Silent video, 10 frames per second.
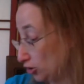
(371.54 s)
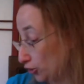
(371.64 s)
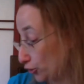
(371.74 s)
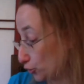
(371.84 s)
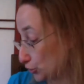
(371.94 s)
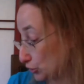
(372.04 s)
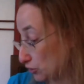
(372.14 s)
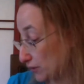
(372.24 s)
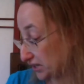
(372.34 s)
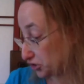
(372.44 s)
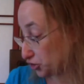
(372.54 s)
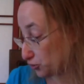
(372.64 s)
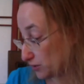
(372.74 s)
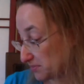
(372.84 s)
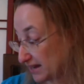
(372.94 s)
those are going
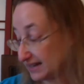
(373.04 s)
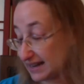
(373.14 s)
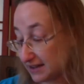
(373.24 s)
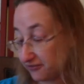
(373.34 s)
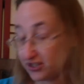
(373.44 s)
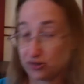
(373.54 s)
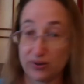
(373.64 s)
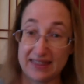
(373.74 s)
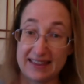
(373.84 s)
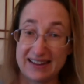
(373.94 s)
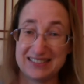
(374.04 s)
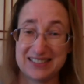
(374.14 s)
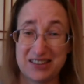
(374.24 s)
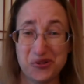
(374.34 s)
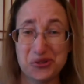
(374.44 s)
to my nephew. That is
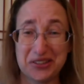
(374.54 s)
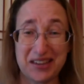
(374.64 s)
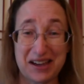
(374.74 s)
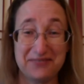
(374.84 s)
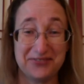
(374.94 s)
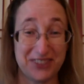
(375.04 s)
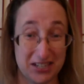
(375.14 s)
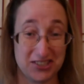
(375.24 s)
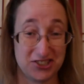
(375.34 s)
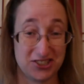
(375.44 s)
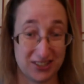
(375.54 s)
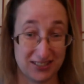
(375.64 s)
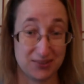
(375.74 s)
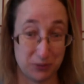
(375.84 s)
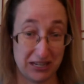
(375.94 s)
the only thing I've finished
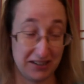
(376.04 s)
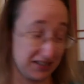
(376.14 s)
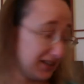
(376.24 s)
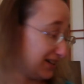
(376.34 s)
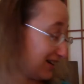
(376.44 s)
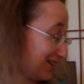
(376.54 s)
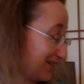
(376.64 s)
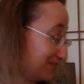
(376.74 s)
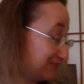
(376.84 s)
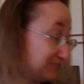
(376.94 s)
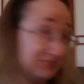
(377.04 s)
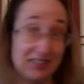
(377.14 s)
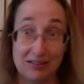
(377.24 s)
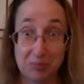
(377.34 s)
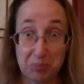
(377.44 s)
this week. But
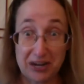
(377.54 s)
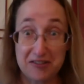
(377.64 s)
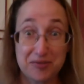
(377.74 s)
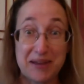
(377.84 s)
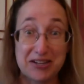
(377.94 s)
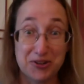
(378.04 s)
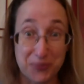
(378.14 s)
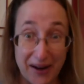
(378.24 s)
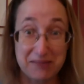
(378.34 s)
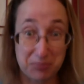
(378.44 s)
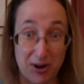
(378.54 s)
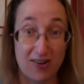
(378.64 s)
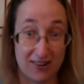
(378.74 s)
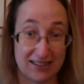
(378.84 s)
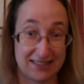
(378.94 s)
I've made great
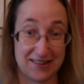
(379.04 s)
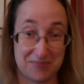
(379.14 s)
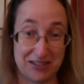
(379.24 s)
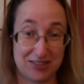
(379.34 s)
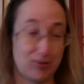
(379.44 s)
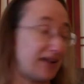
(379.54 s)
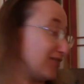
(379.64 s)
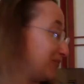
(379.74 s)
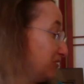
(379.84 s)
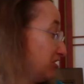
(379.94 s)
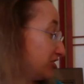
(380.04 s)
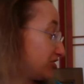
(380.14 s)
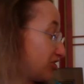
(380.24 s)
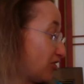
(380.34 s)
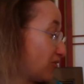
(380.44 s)
progress on my sweater.
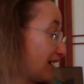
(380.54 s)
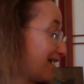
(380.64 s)
So